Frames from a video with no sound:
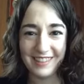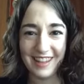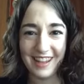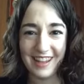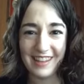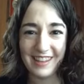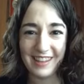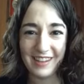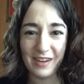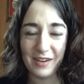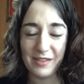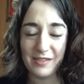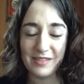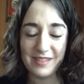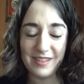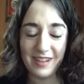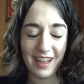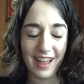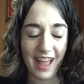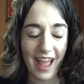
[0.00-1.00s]
thank you. I'm
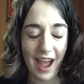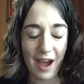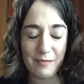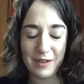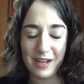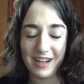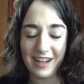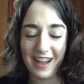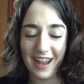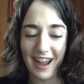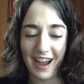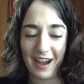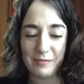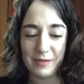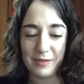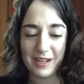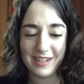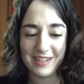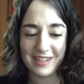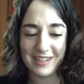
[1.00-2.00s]
happy
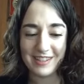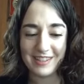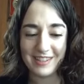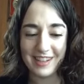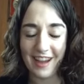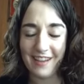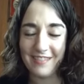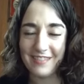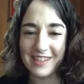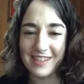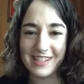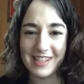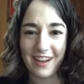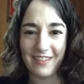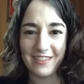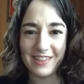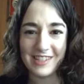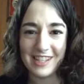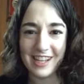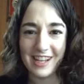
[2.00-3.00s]
happy to have this
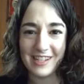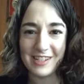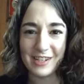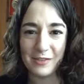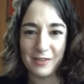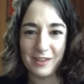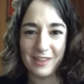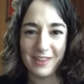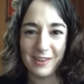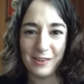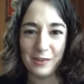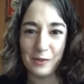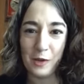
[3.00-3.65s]
conversation with you,